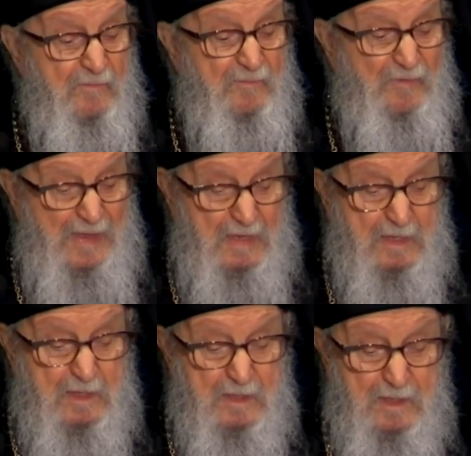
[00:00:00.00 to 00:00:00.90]

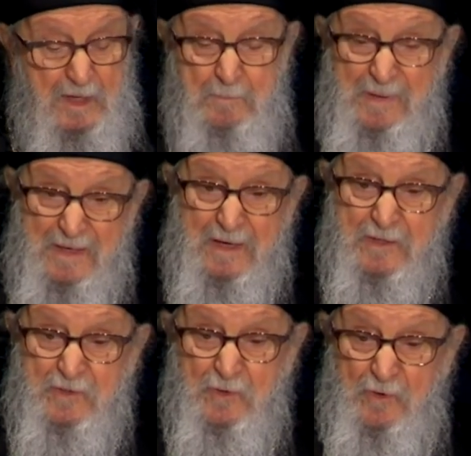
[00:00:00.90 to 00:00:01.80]
fake appearance